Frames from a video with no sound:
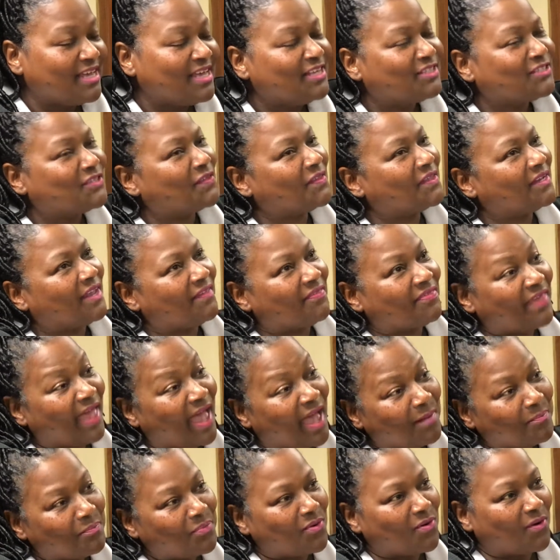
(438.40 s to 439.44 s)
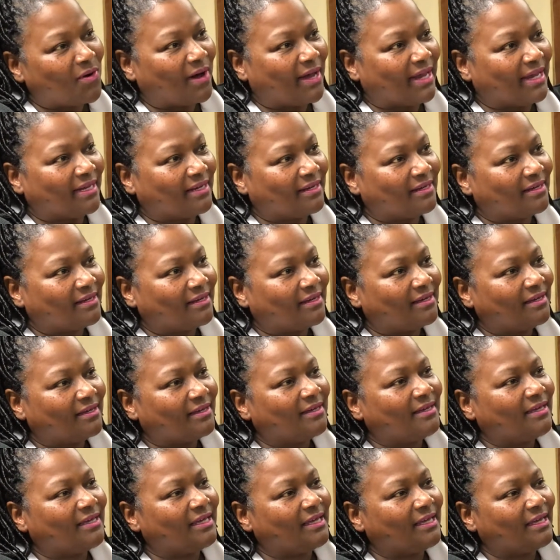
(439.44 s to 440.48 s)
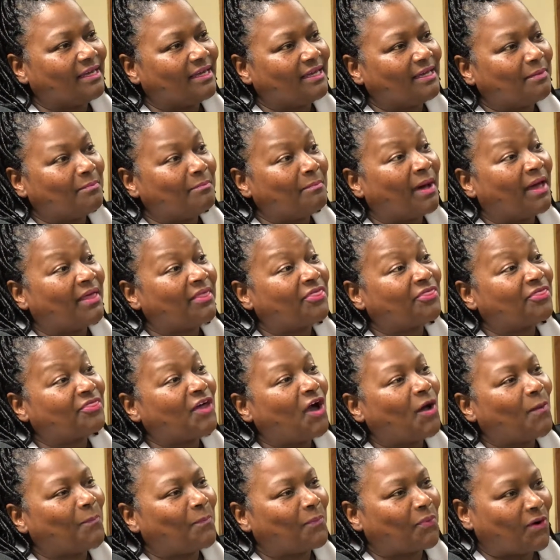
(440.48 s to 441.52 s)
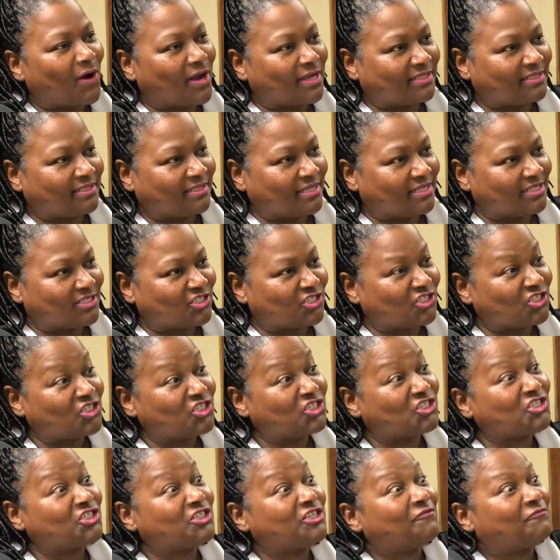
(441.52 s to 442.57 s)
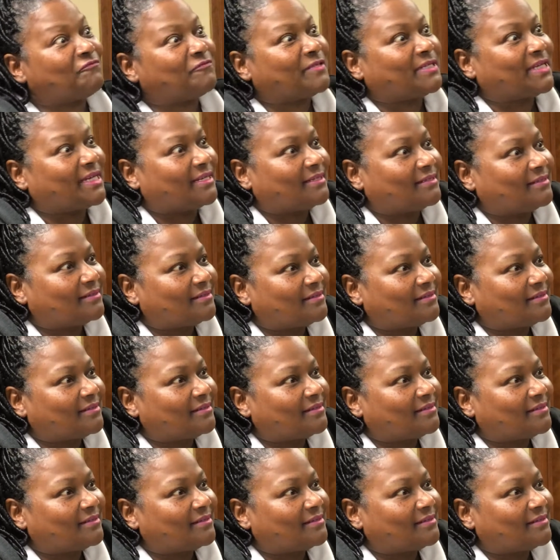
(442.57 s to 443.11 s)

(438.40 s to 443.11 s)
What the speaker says: So then at that point, my thought process shifted.